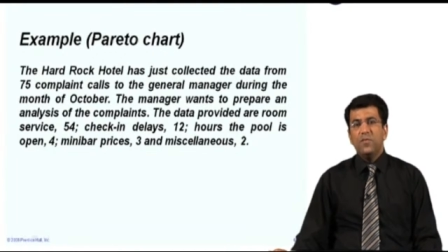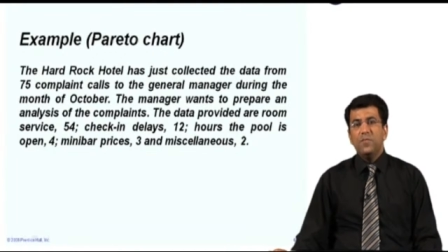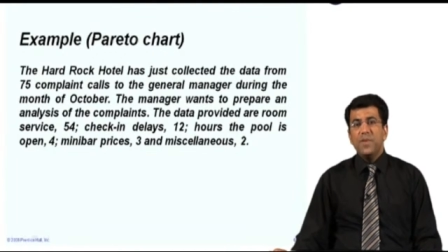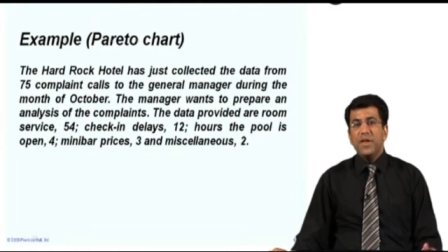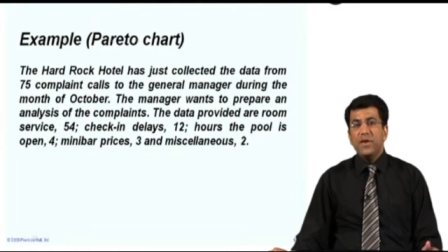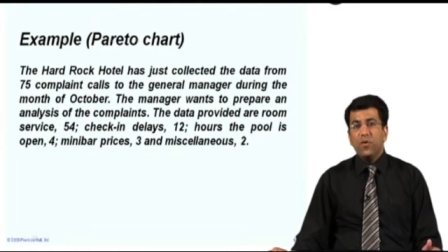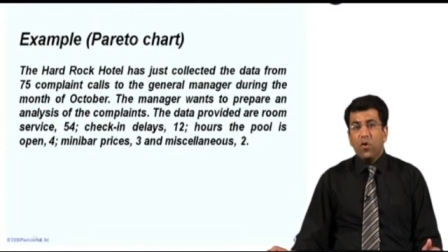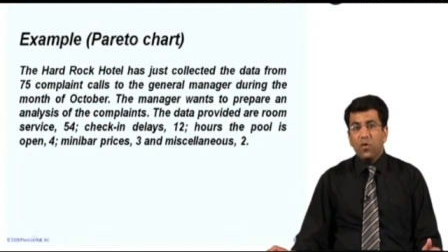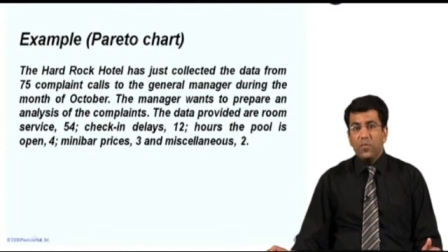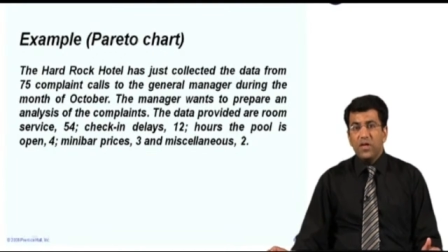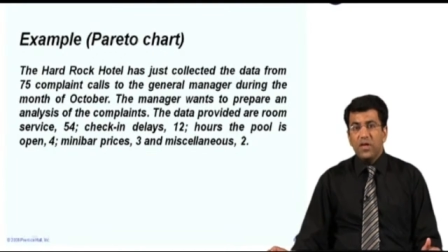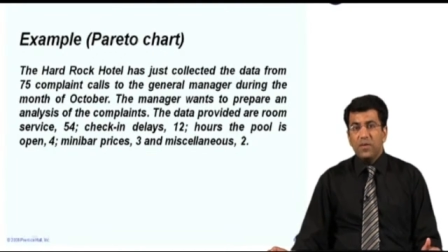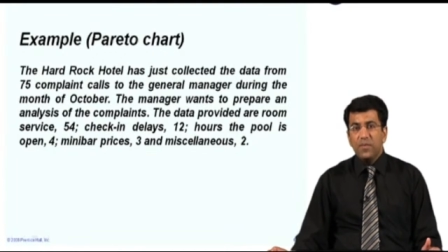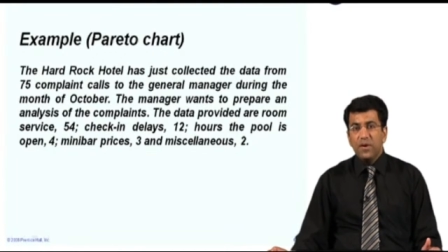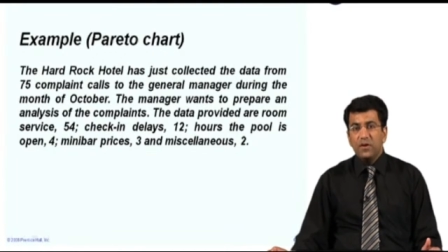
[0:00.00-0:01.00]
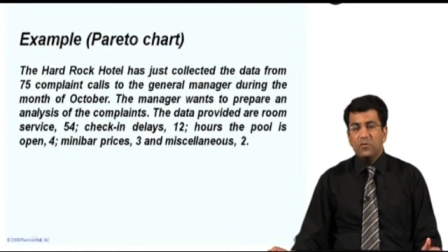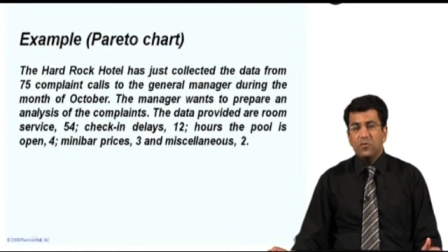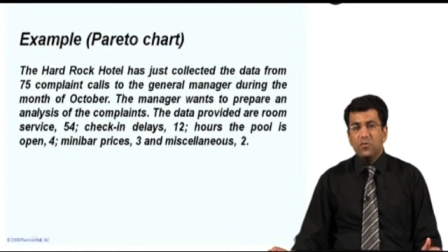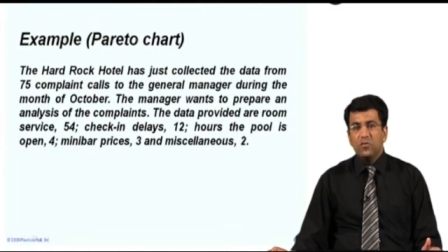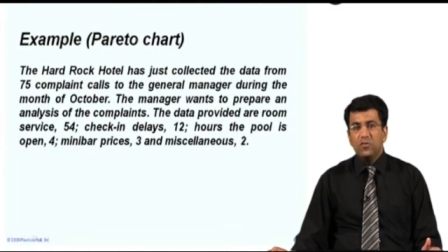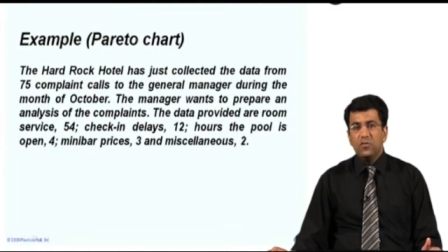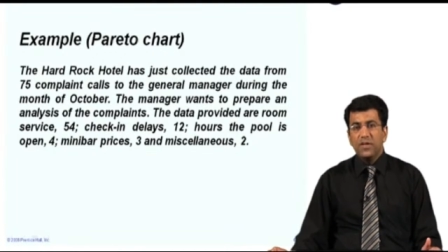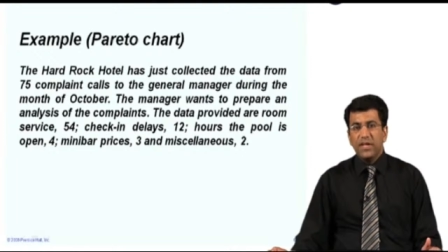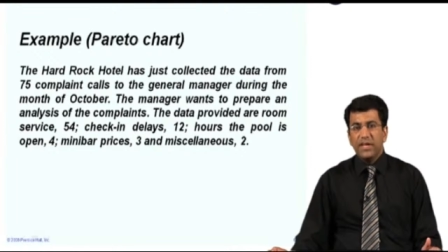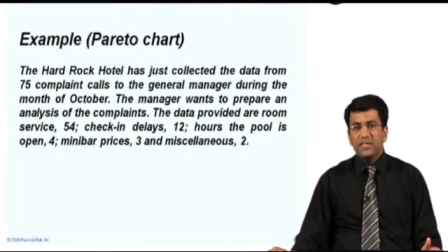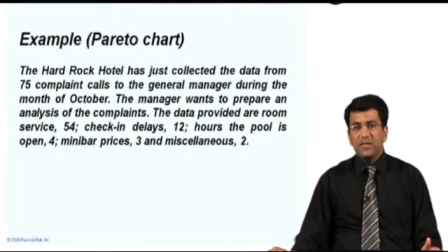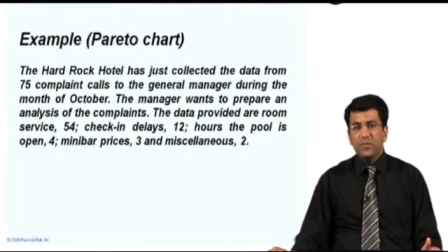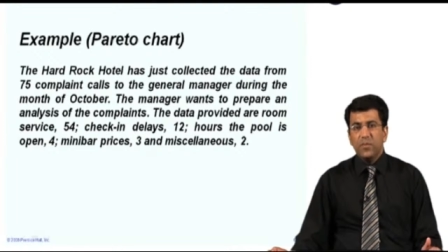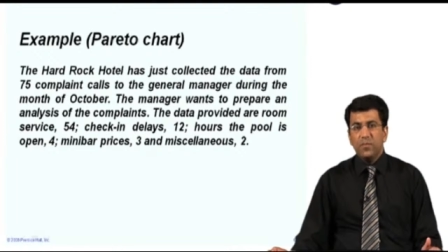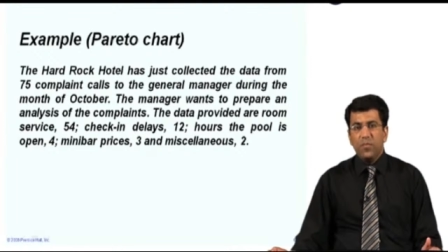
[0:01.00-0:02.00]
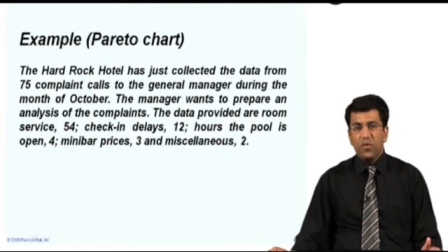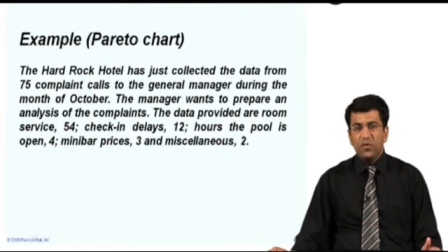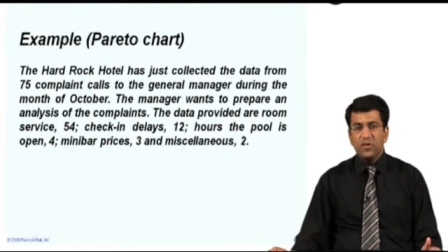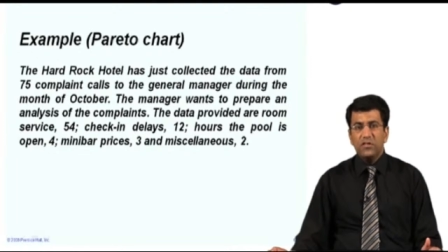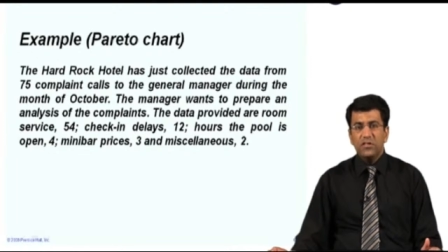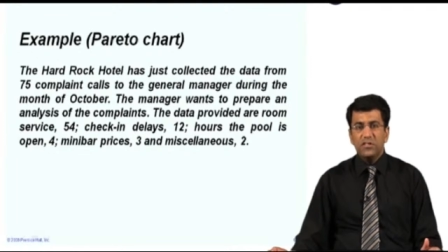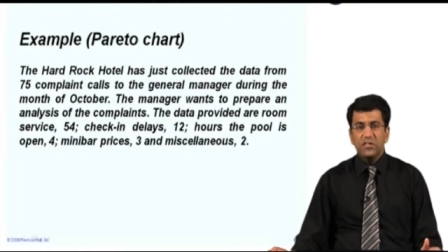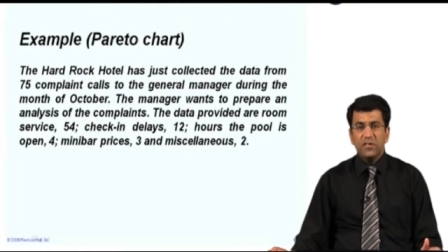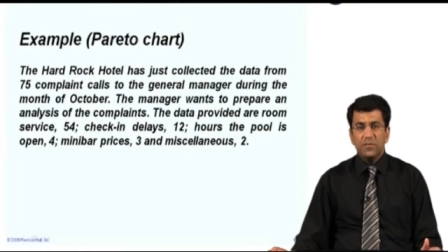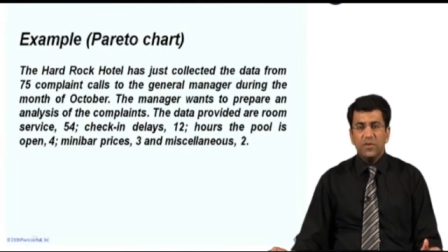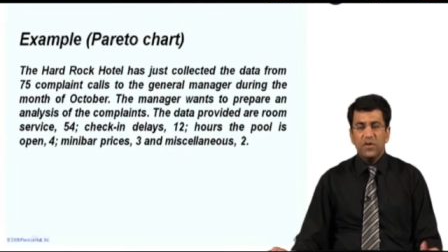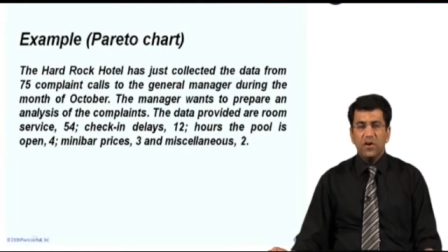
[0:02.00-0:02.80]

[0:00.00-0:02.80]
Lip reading: we may not be able to take some important decision,